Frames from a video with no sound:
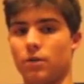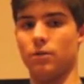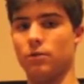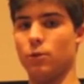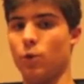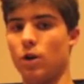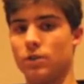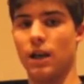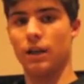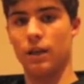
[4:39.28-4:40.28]
volt
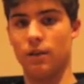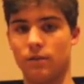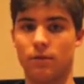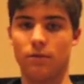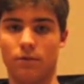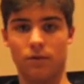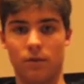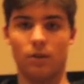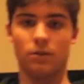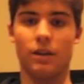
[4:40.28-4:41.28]
wall socket
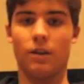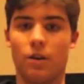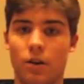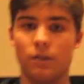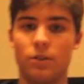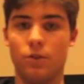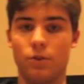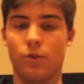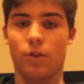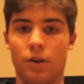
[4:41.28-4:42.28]
alternating current
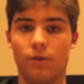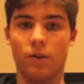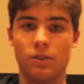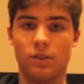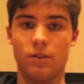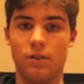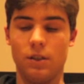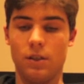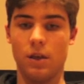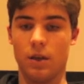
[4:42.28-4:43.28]
to 30 volts
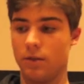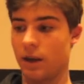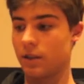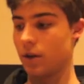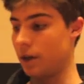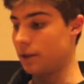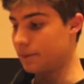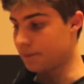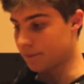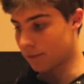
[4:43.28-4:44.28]
direct current.